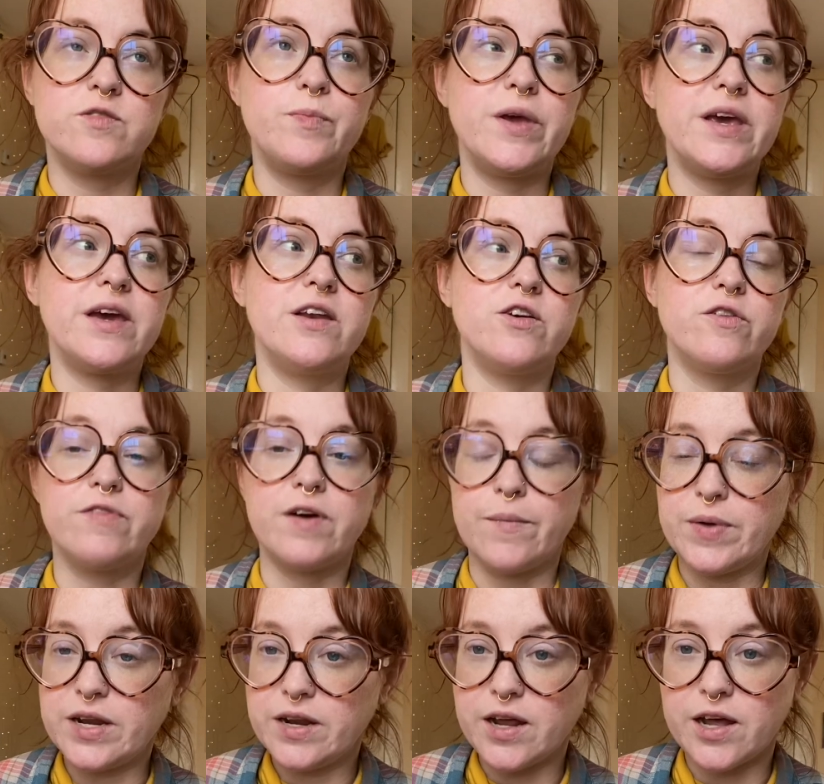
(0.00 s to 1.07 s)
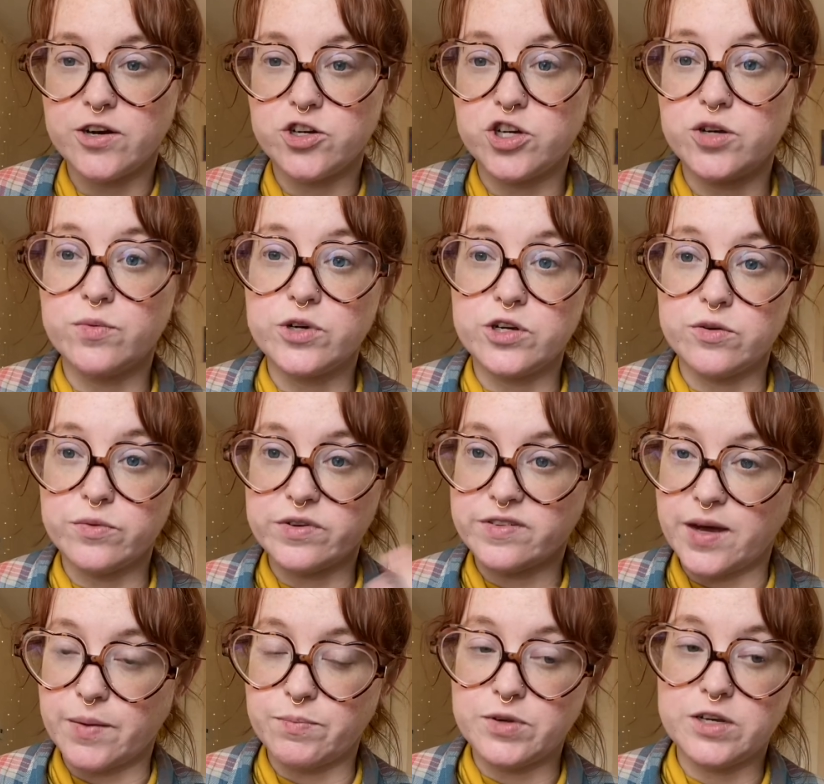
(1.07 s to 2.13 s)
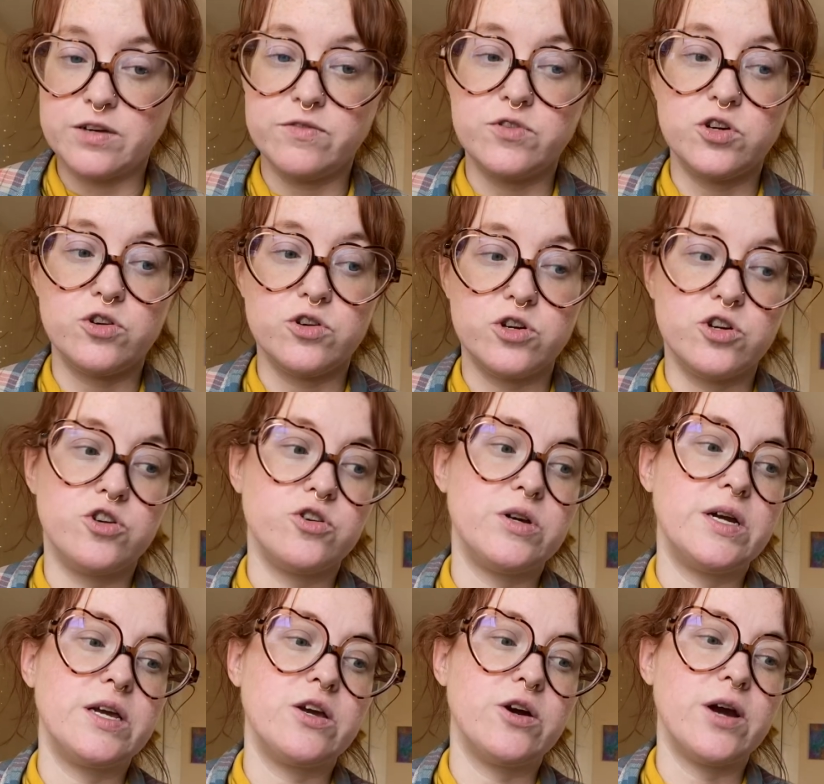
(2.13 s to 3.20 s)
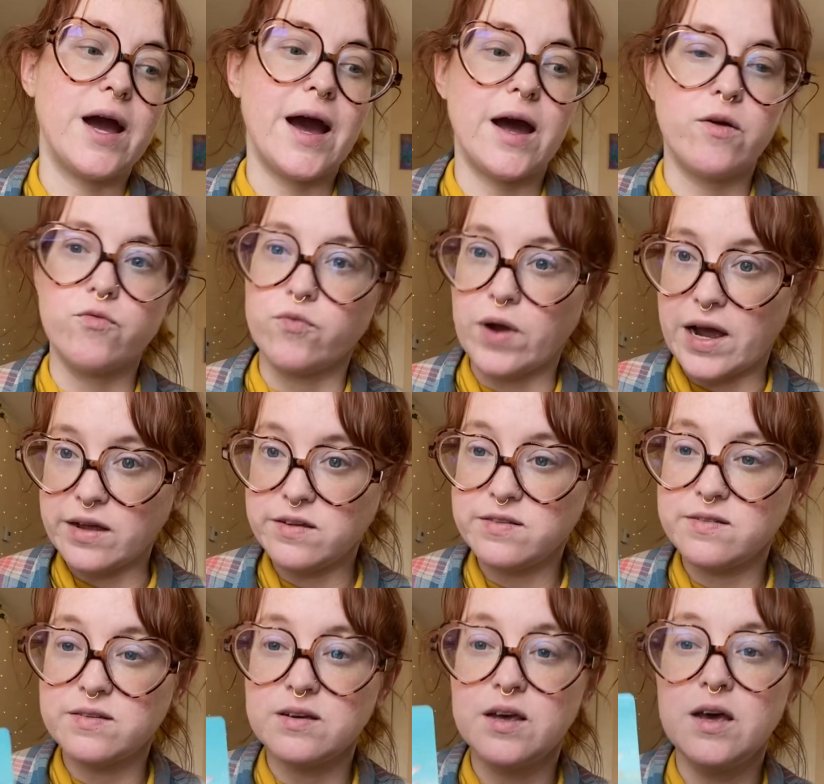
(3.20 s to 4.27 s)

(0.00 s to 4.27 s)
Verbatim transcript: being in your feminine energy where you're receptive you're nurturing you're at rest